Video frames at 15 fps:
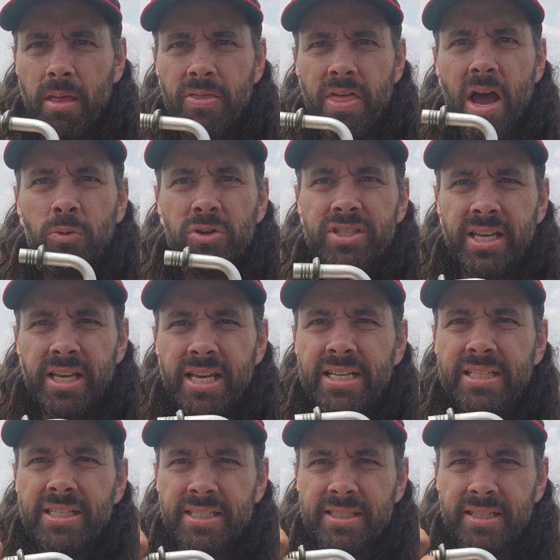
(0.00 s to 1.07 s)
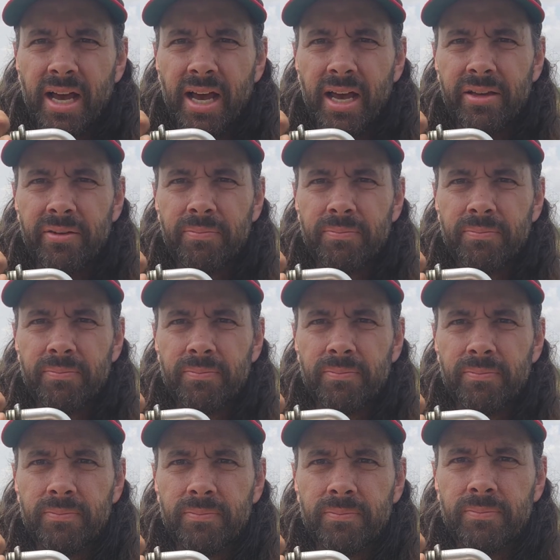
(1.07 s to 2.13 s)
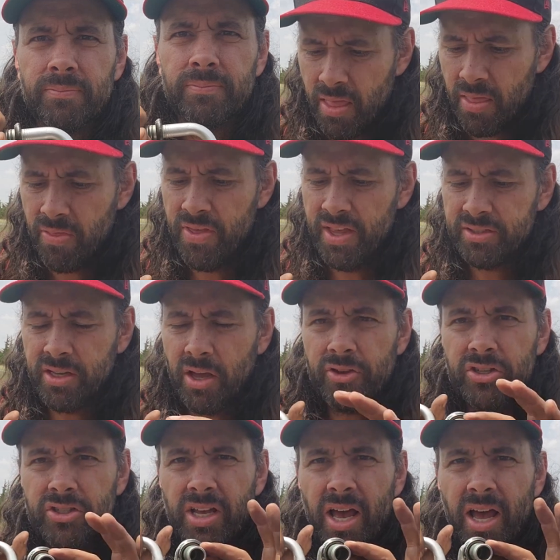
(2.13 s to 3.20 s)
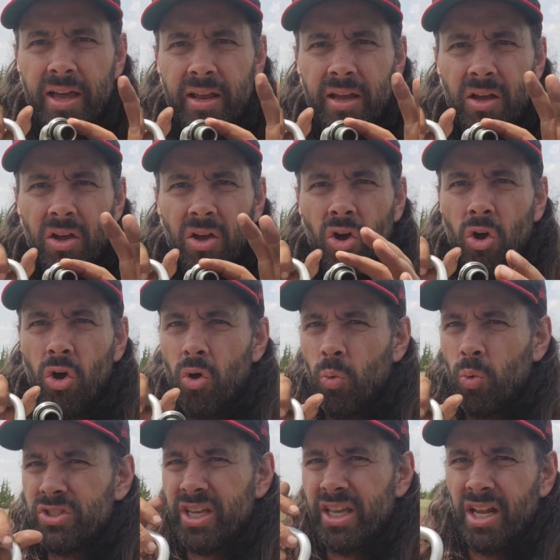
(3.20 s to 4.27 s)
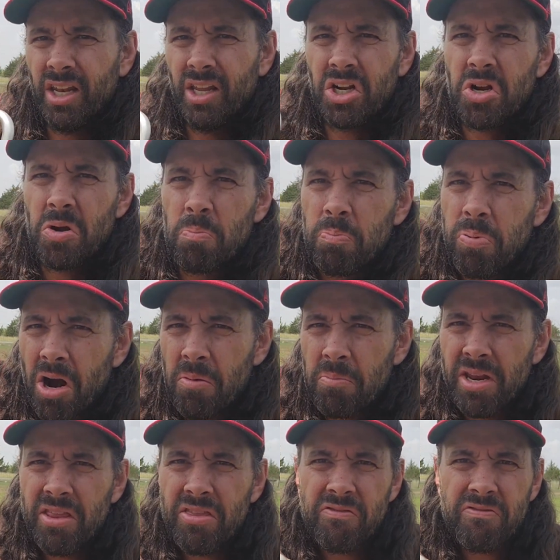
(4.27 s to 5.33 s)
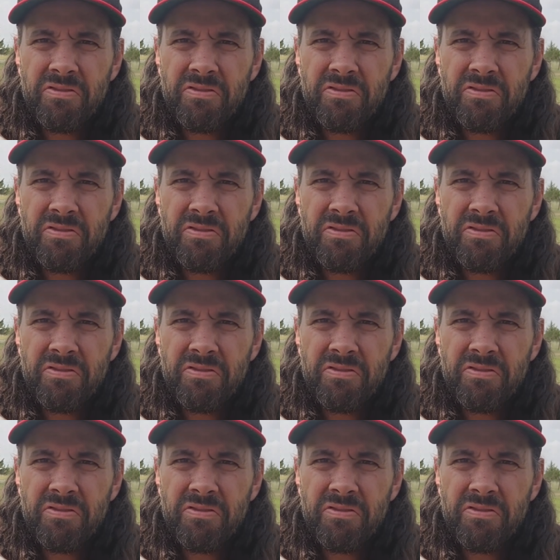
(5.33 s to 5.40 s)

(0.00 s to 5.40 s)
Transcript: That was the easy side. This other side was in a little compartment in the